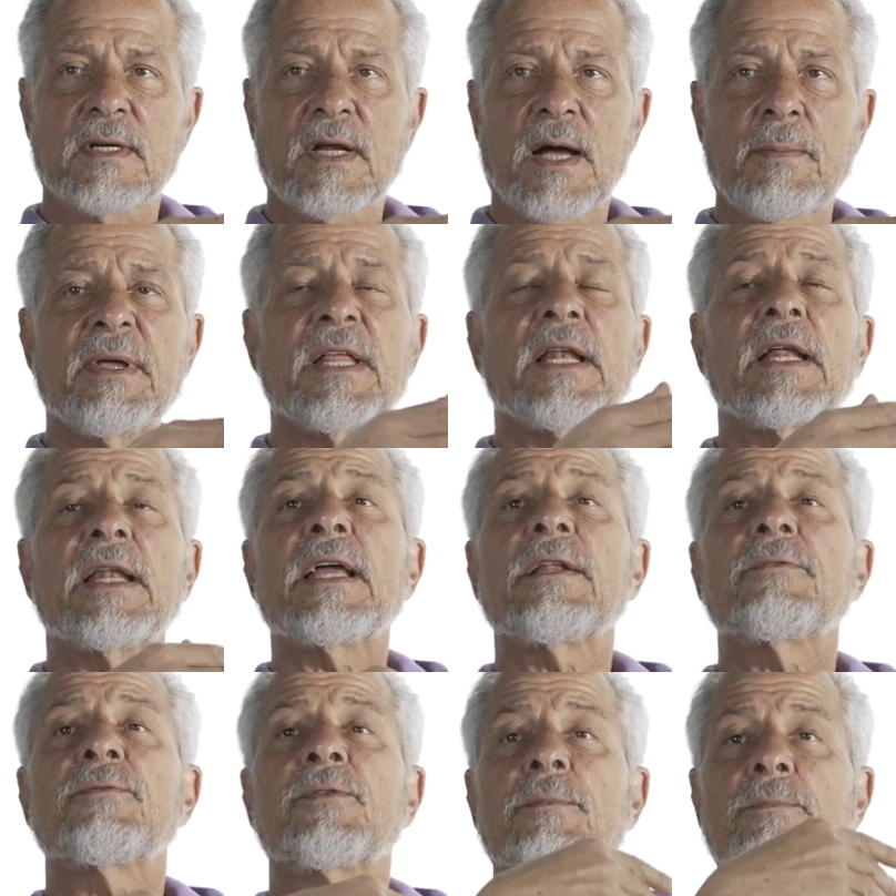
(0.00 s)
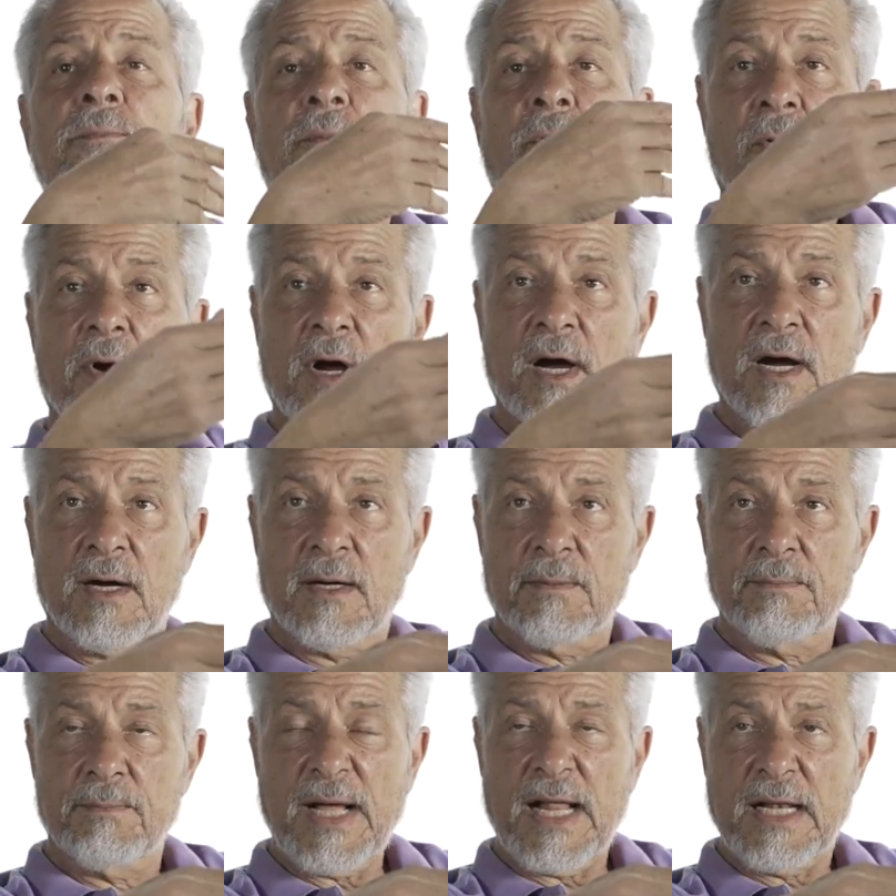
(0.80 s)
I mean, an
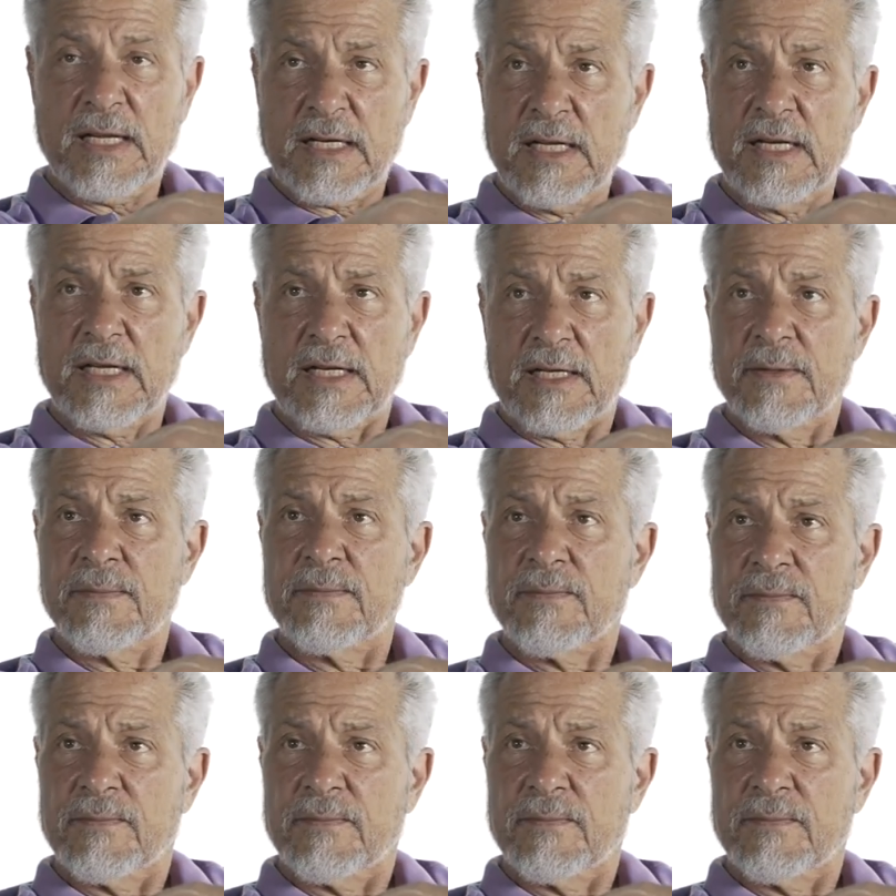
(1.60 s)
8-foot balcony.